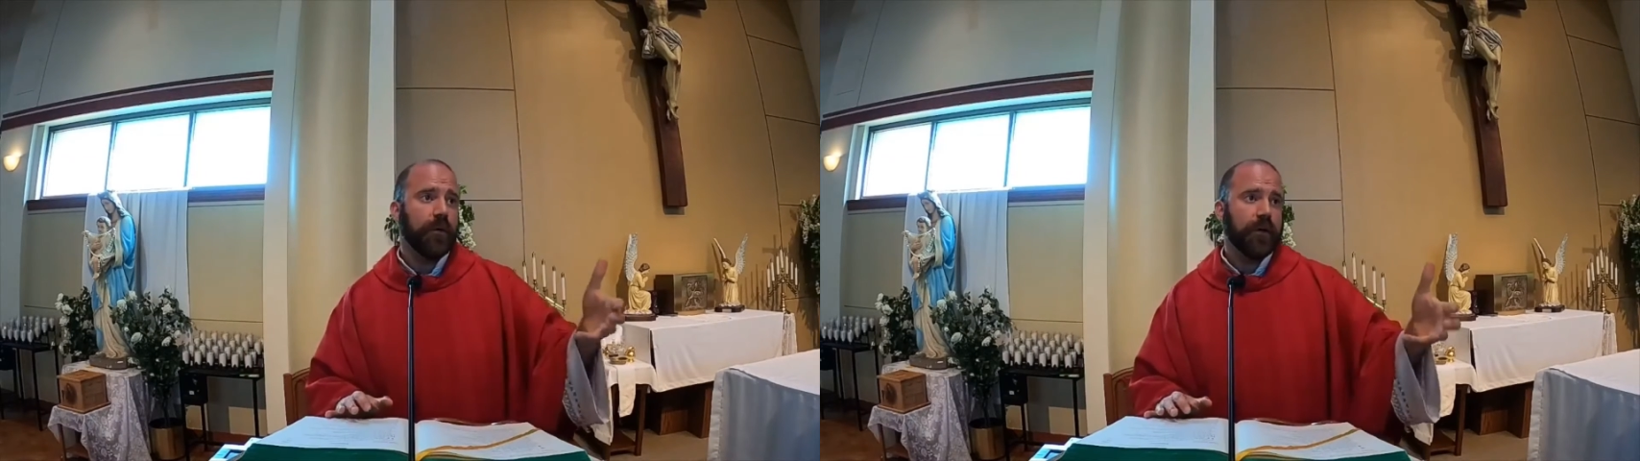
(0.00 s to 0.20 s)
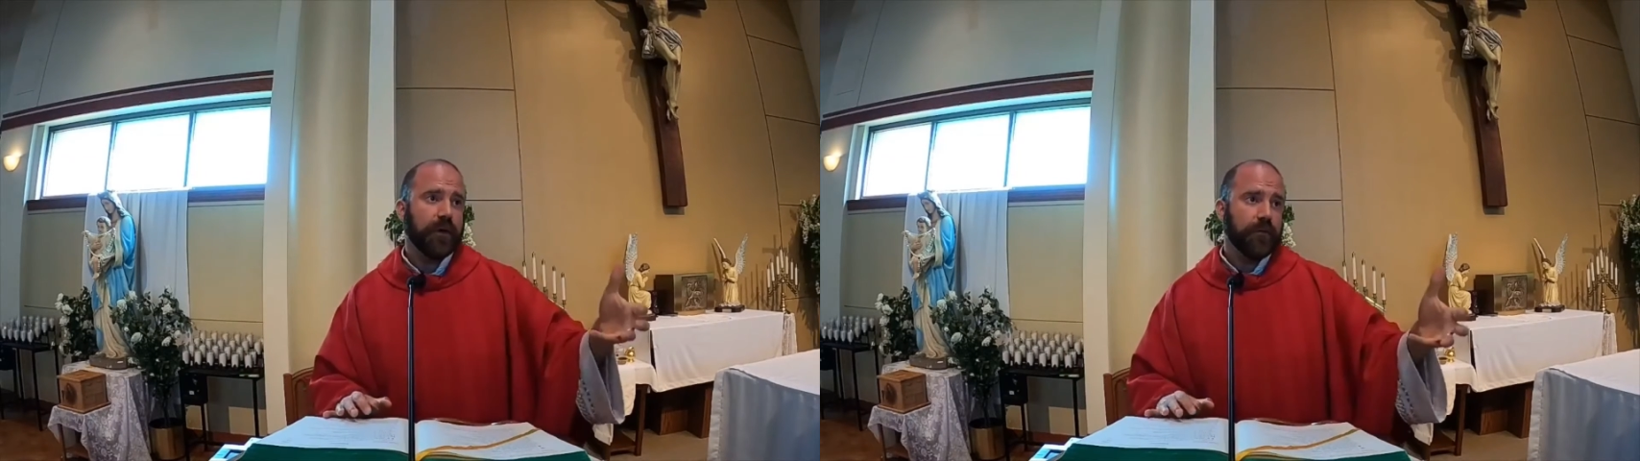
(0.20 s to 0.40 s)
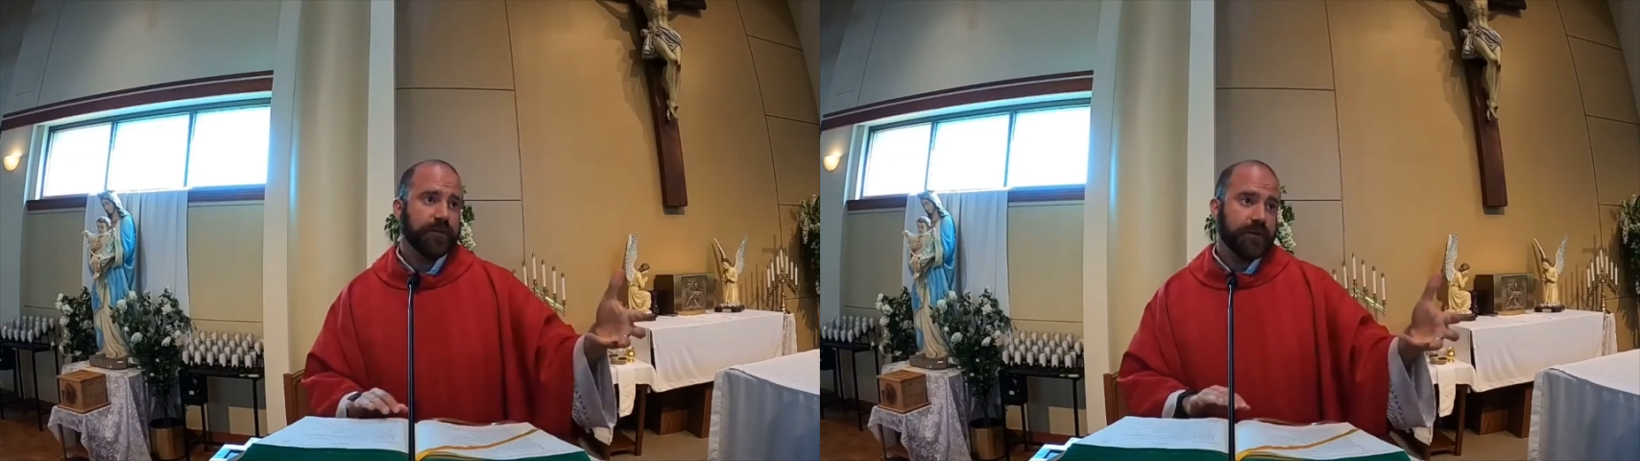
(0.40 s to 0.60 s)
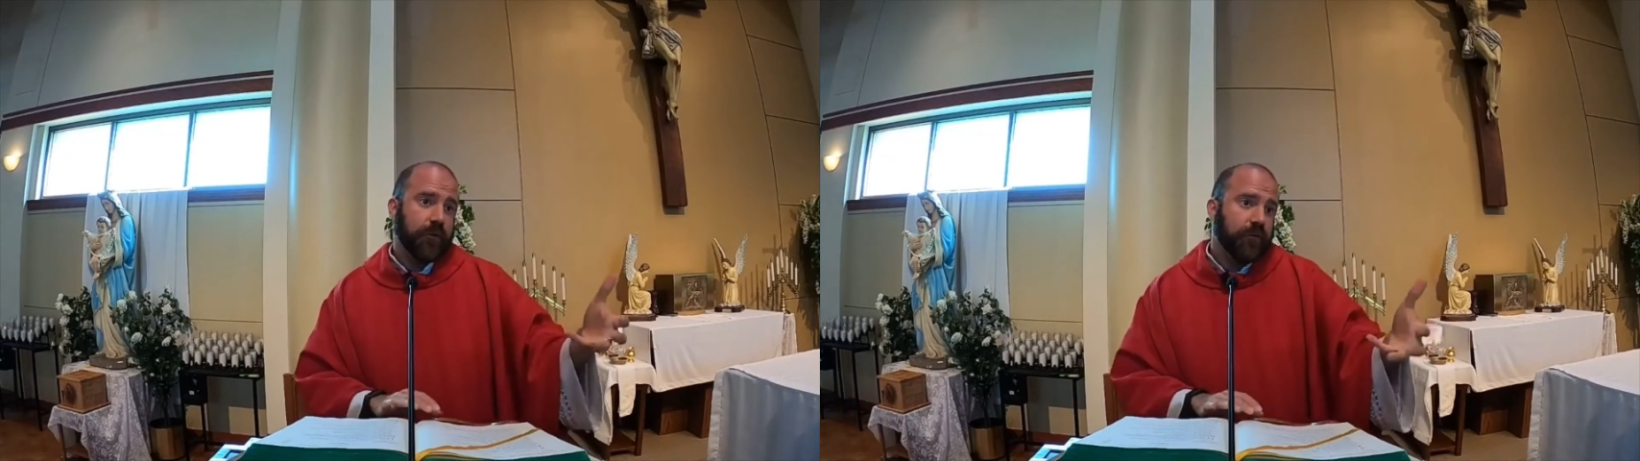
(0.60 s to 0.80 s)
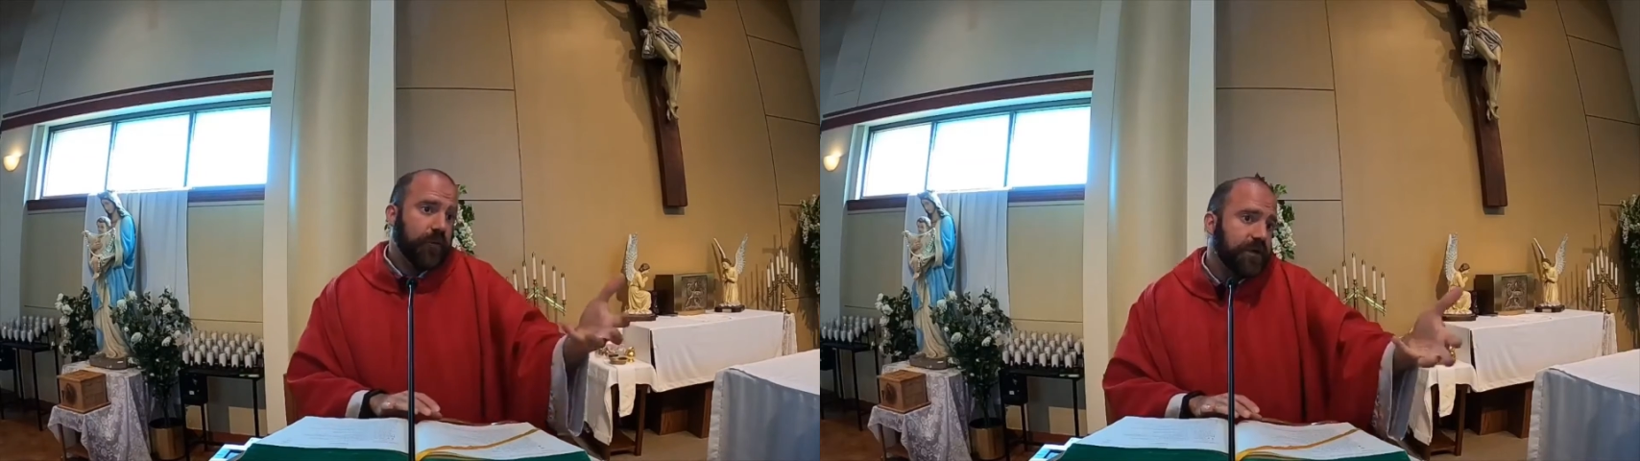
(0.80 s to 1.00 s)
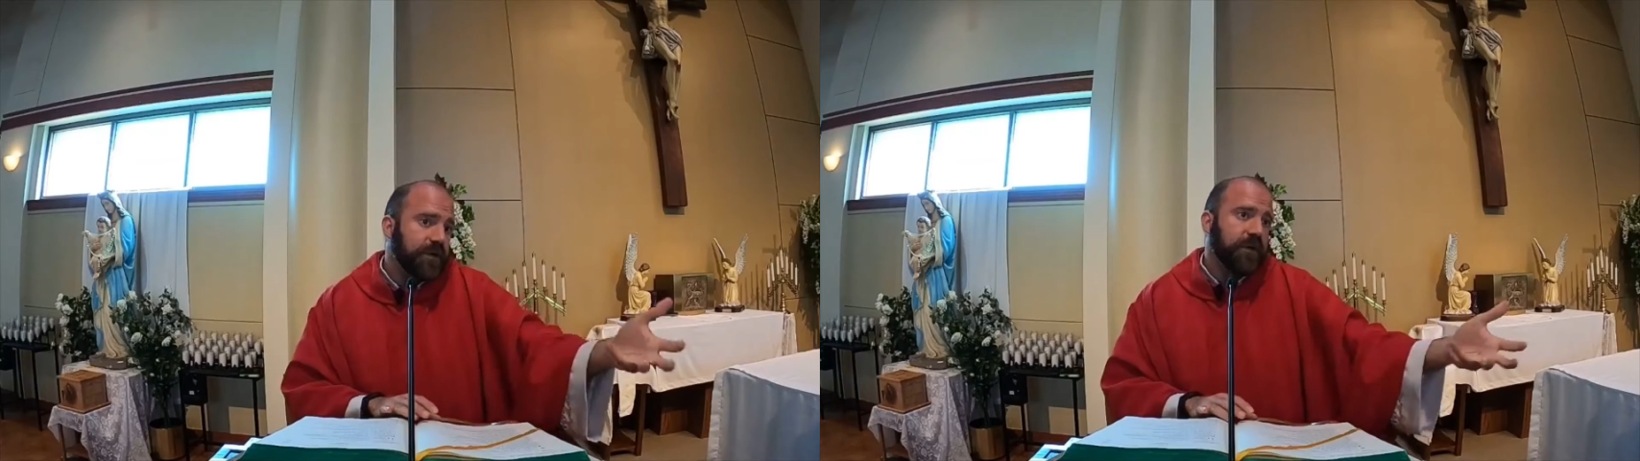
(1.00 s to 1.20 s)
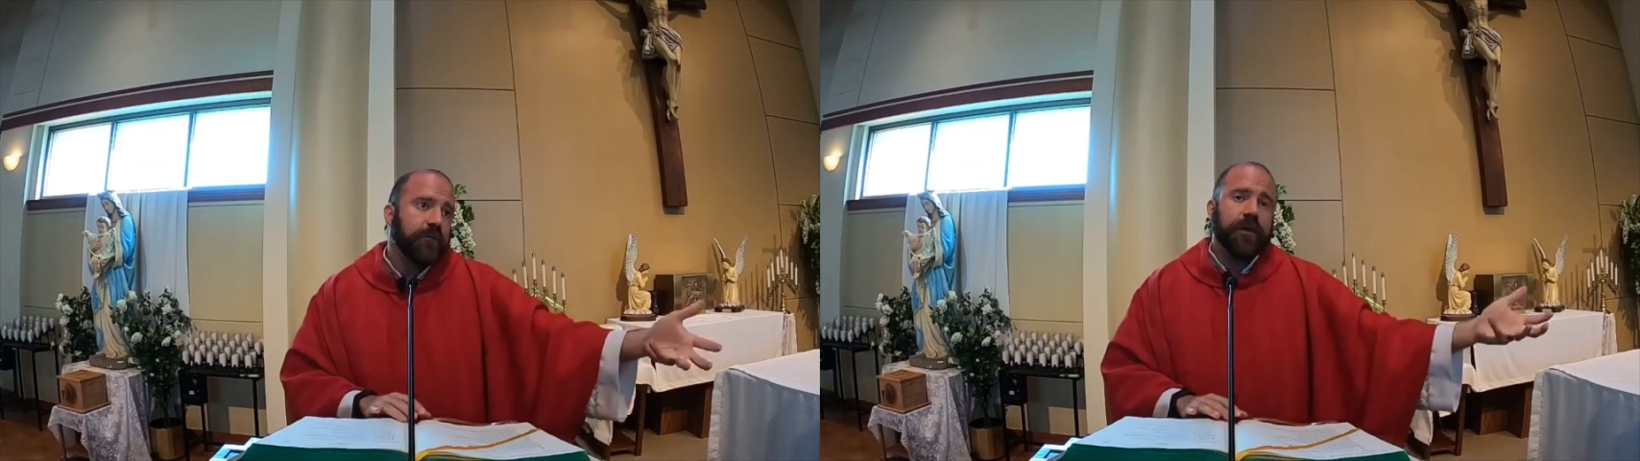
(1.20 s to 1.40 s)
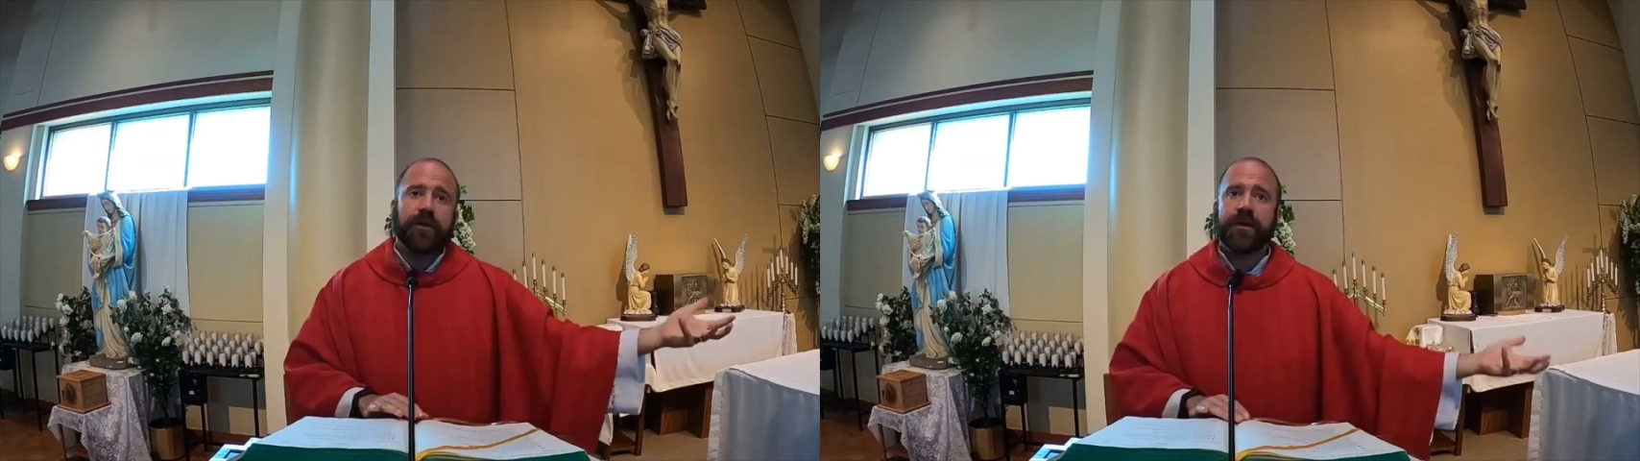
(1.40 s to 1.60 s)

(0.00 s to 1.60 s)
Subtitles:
it was originally written in